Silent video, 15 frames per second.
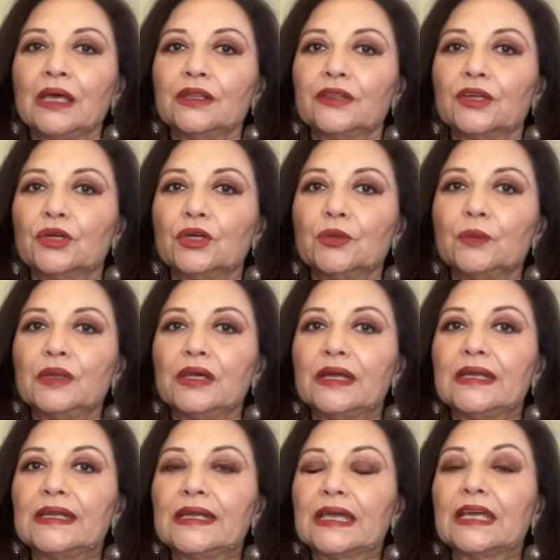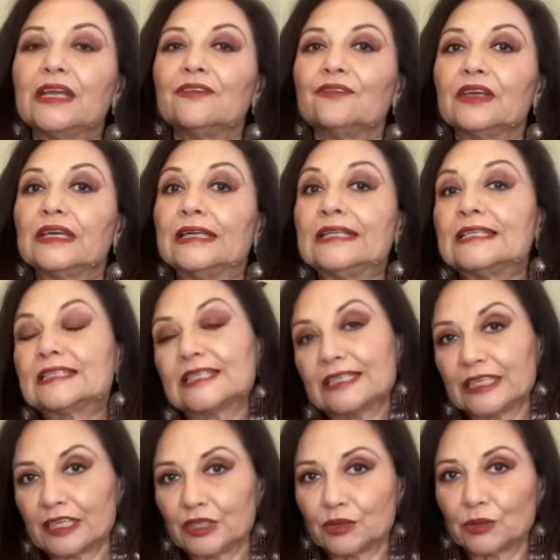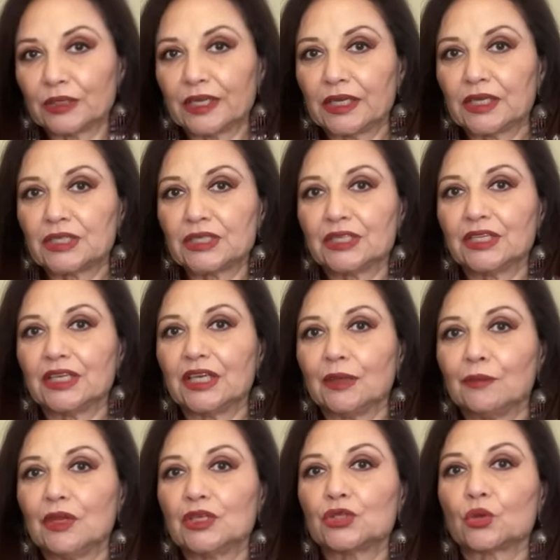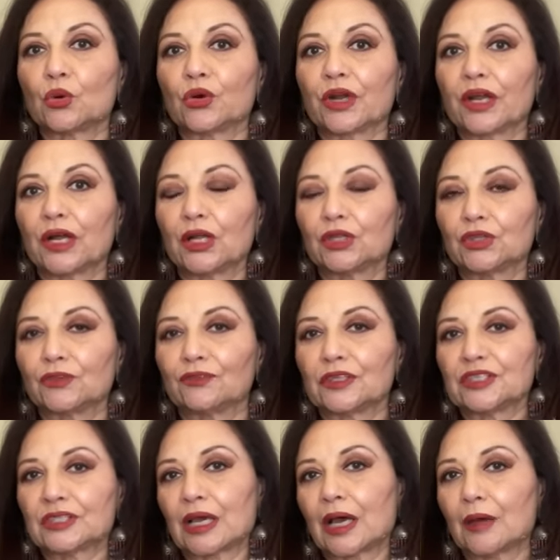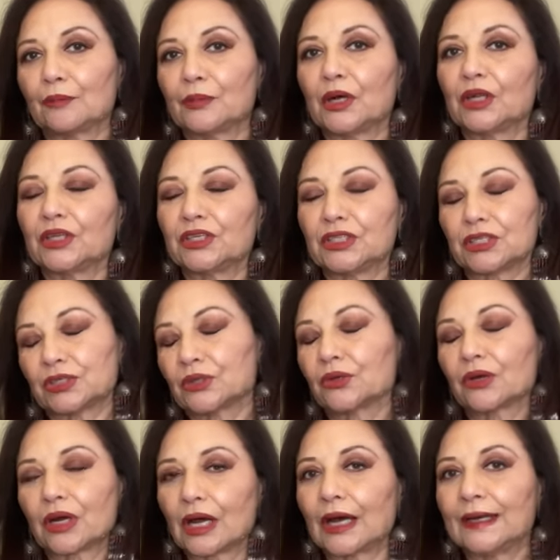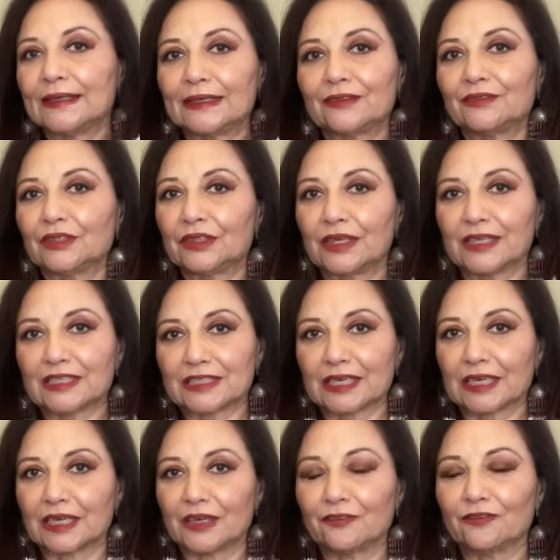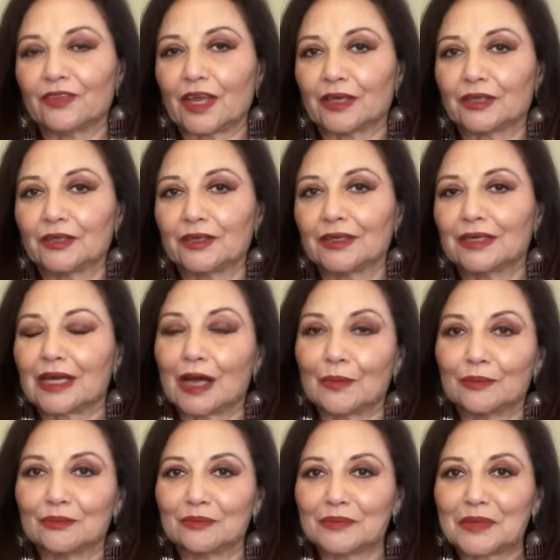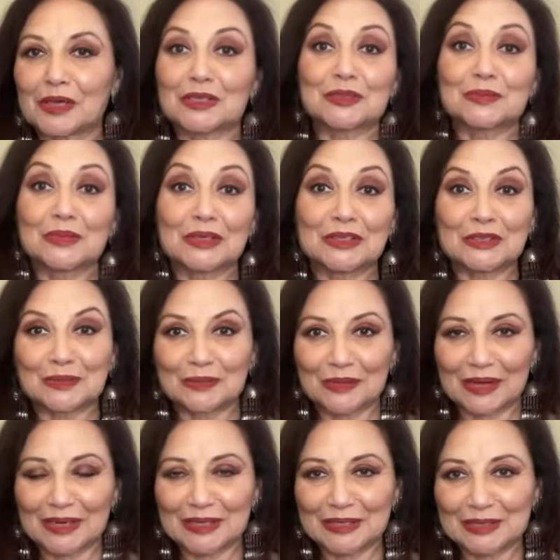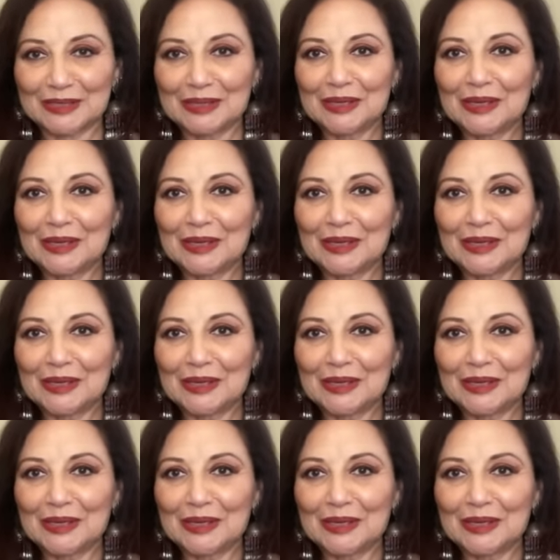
There could be a negative incident related to the image or health of a top politician or high level executive that could come as a big surprise.